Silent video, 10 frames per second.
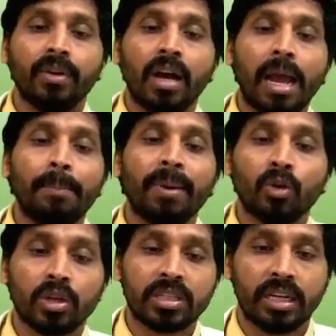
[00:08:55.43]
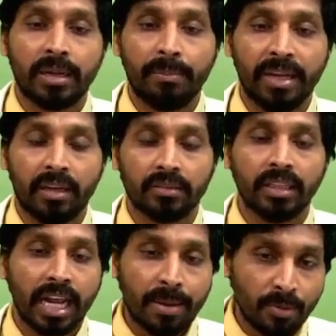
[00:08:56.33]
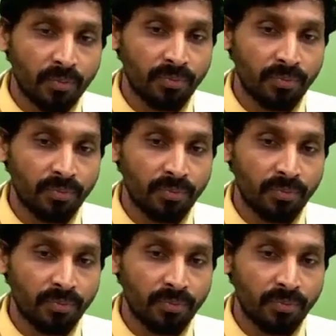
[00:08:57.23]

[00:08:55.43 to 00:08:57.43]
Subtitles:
hypercholesterolemia, the type of